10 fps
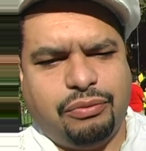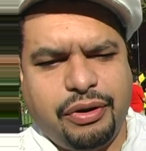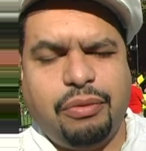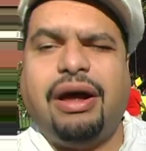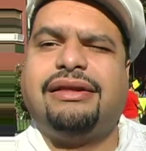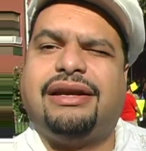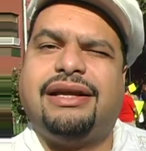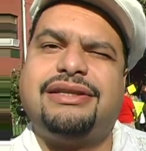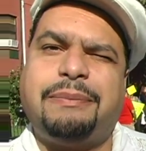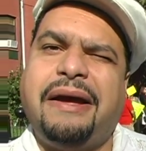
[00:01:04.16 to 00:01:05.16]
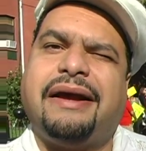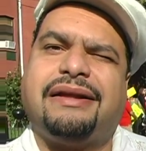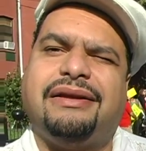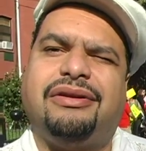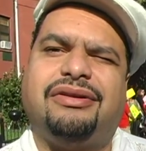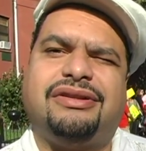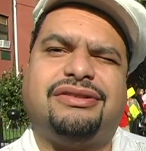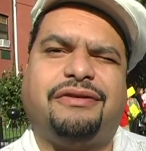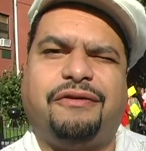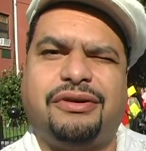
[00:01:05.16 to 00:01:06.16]
we wanted to inspect. You know, this
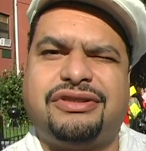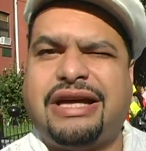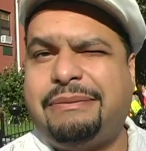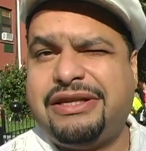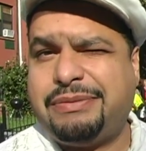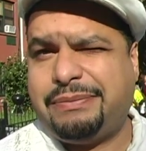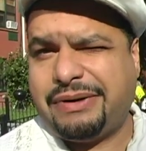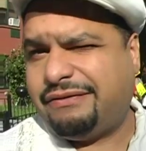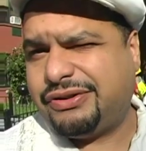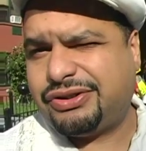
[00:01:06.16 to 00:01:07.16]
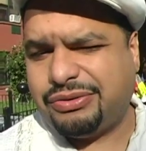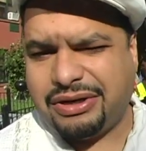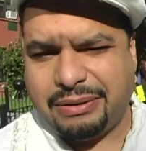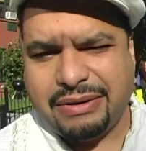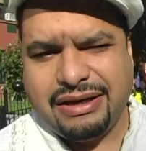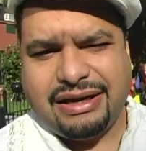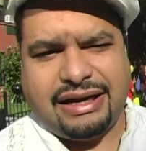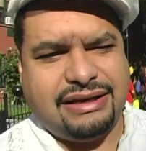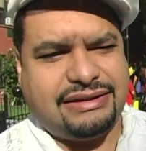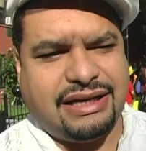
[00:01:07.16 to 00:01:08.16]
is the first time these people ever showed up.
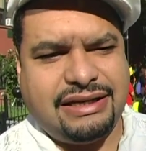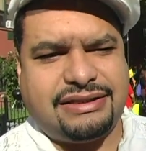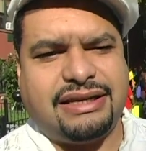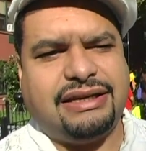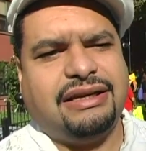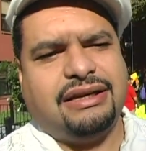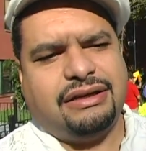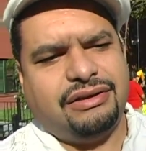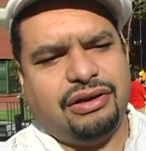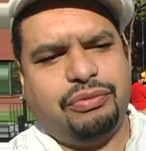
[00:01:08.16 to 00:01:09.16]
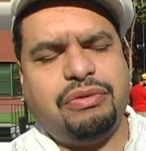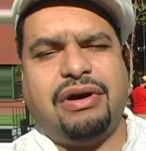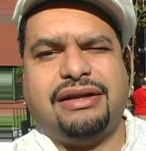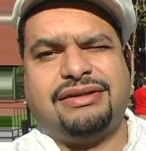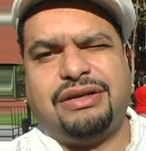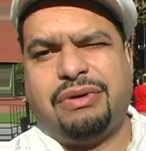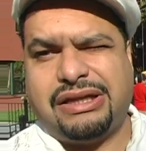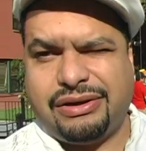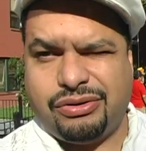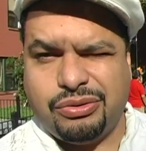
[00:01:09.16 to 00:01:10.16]
And the tenant said, you know, we want to see
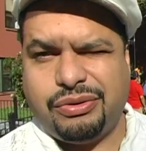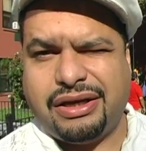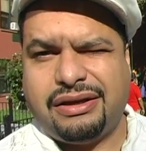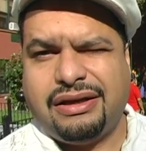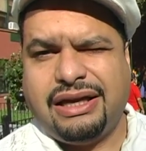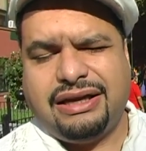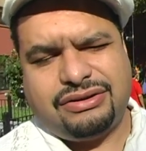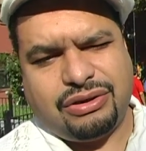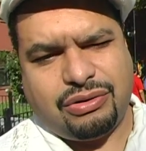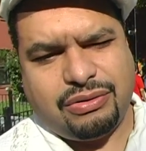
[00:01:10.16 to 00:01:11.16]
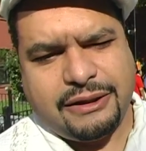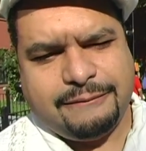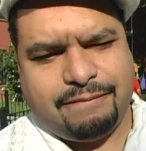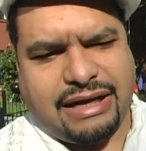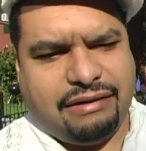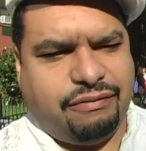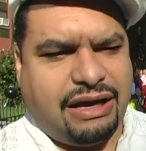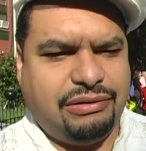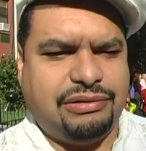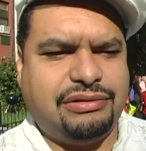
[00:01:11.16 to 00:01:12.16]
what they're doing. So I
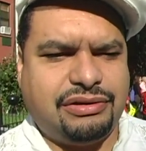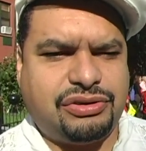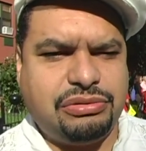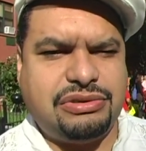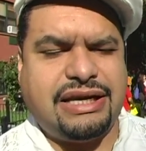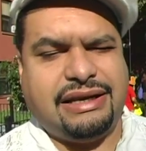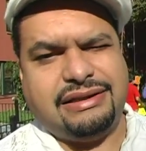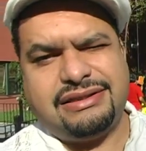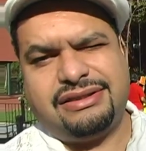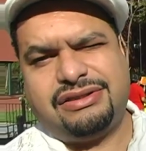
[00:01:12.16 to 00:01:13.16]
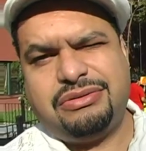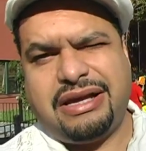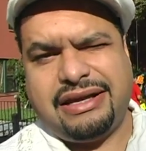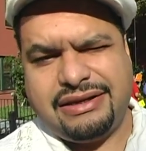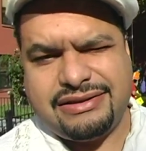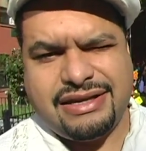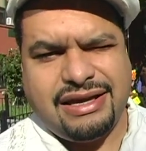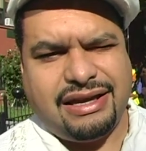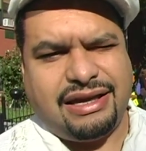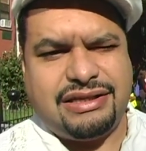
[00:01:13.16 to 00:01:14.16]
followed two ladies,
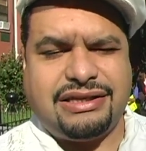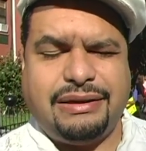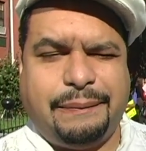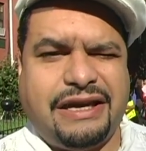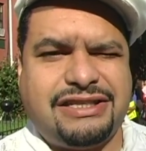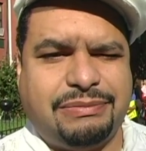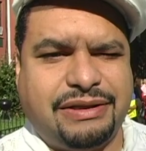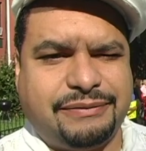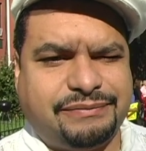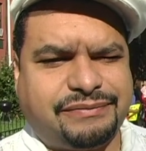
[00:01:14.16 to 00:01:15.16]
into the basement.